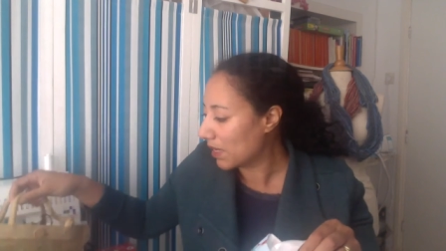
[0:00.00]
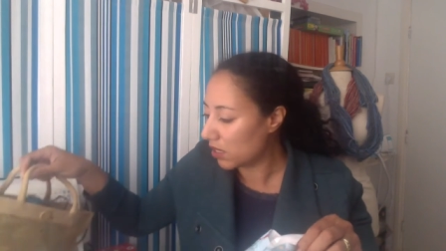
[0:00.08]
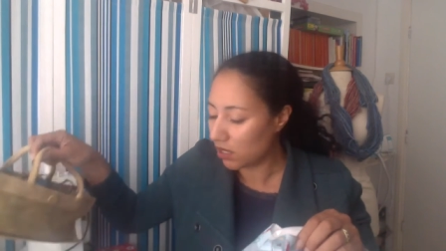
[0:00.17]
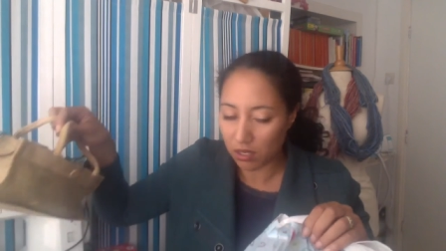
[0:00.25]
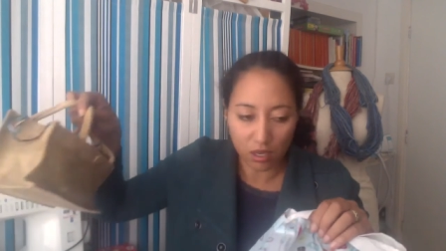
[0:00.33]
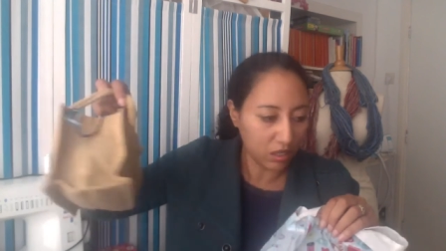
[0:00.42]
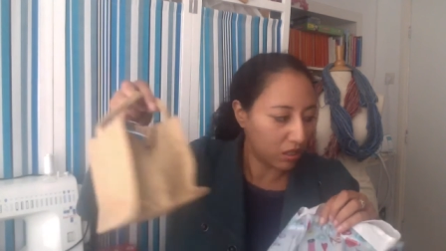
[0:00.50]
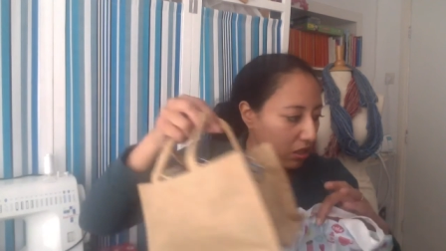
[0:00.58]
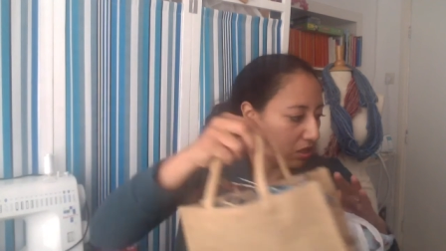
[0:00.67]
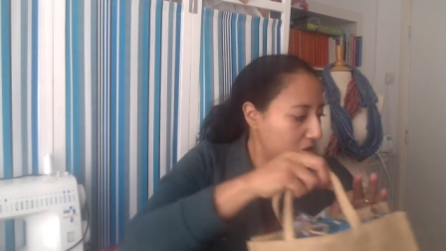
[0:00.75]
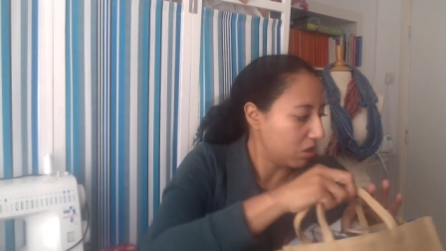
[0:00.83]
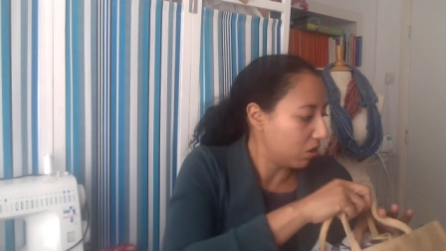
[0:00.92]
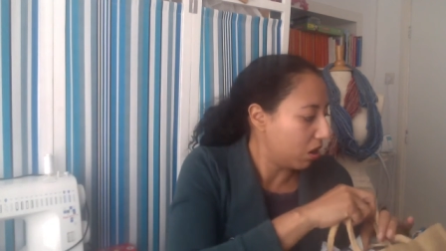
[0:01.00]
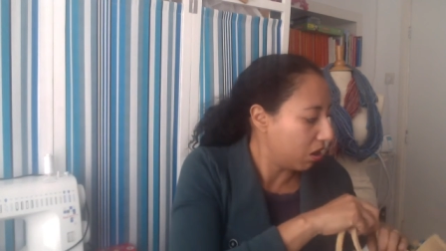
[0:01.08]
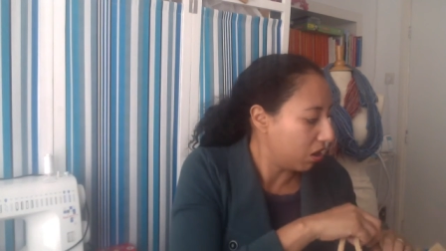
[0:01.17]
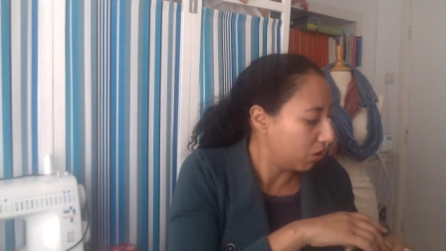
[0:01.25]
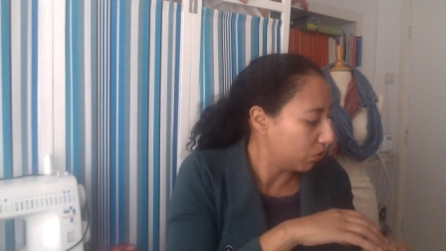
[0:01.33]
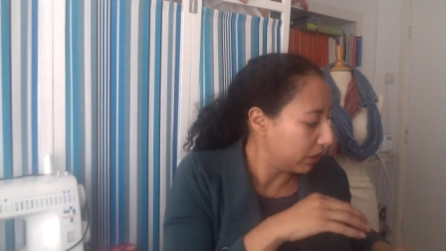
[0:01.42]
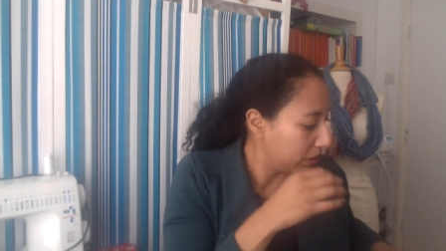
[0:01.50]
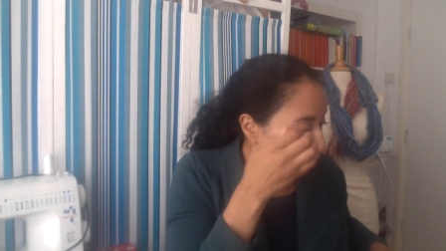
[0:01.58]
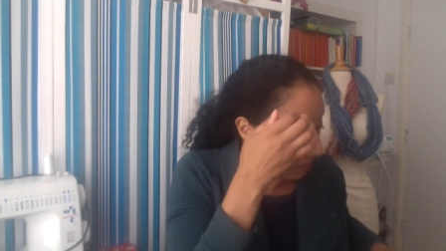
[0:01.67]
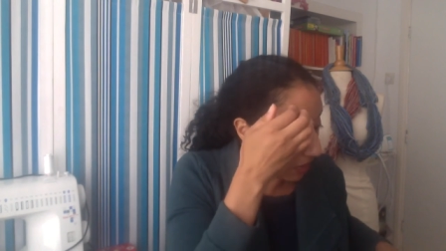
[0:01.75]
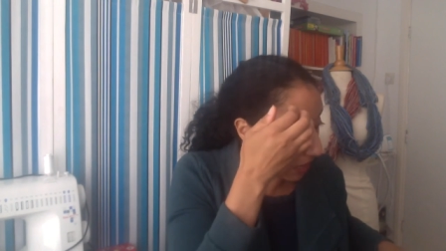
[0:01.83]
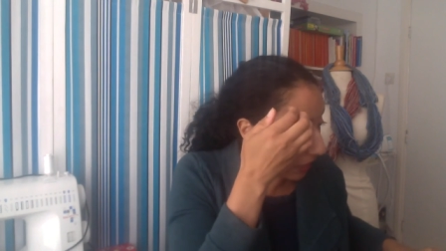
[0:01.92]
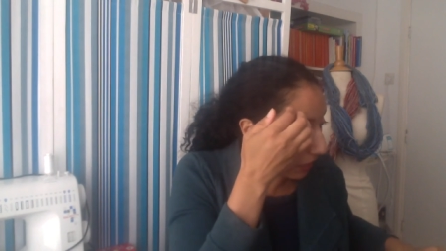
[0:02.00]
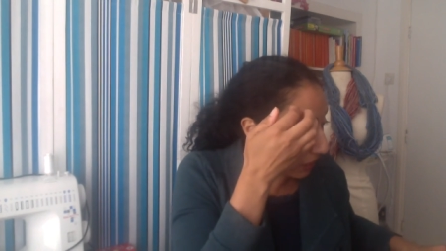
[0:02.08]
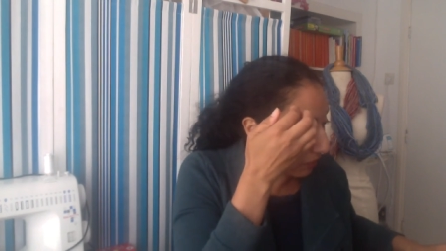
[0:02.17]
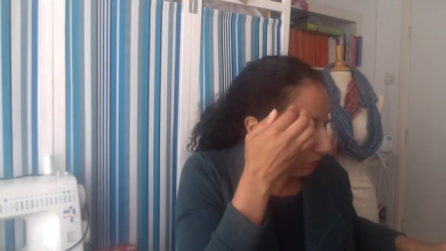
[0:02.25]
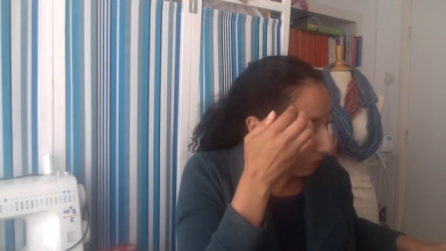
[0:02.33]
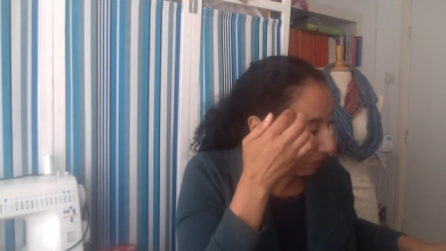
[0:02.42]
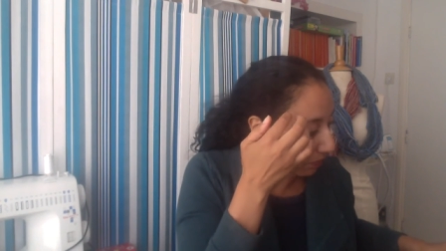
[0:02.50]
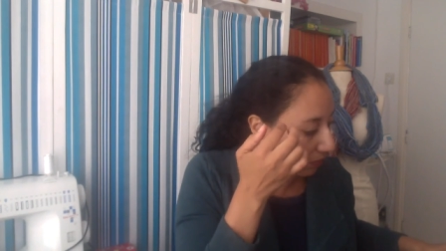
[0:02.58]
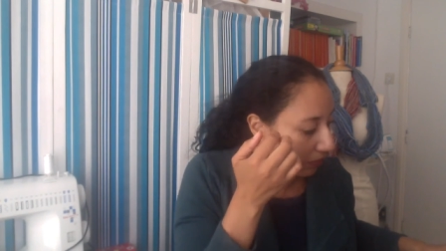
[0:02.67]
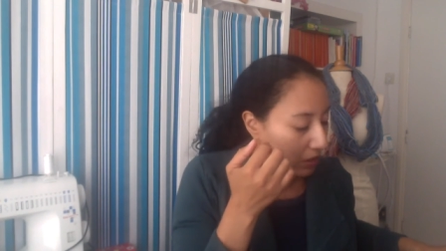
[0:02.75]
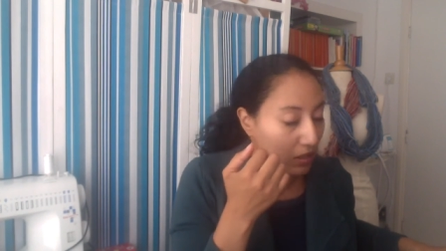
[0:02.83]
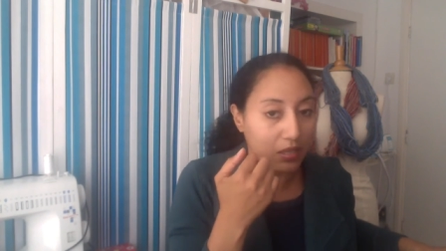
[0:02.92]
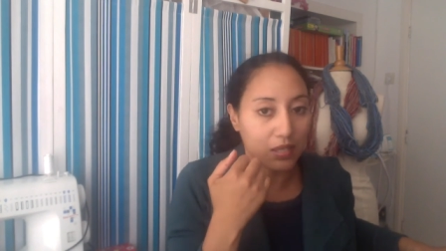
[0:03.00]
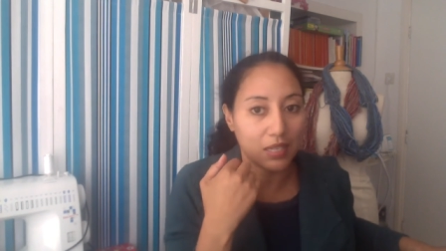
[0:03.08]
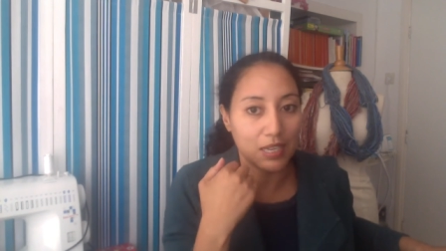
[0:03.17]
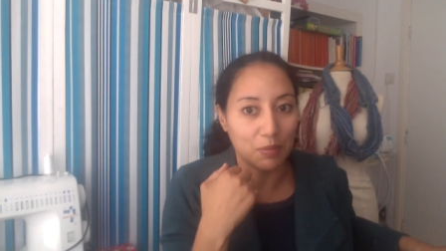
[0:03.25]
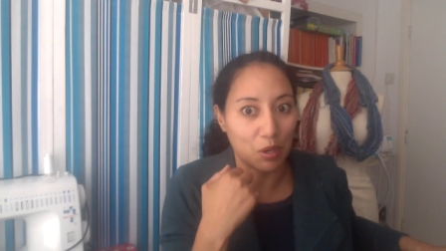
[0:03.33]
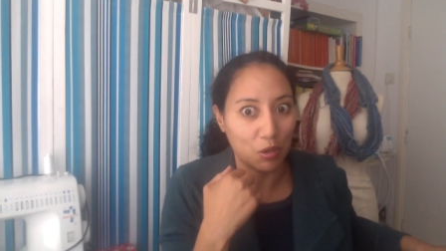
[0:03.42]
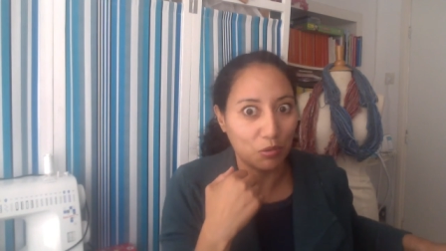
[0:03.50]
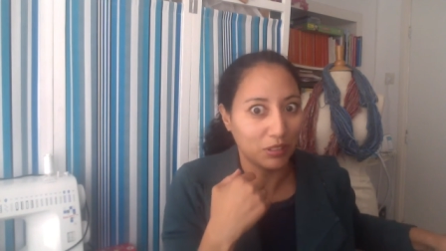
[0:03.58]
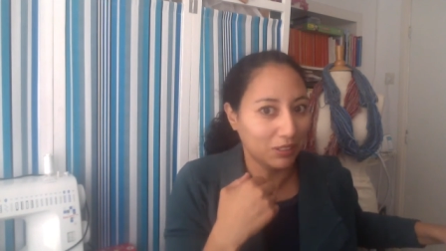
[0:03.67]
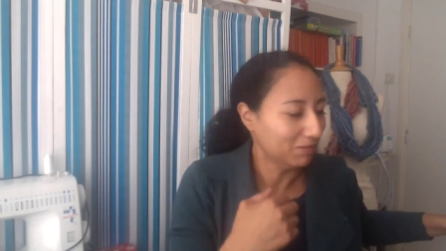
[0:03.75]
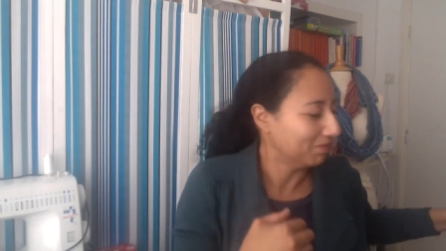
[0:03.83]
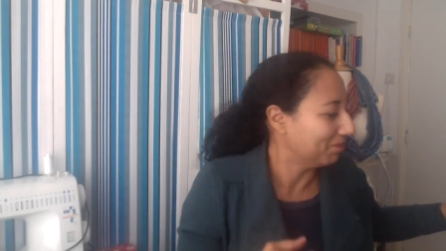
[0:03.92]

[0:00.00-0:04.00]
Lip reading: socks. So on with my slip over.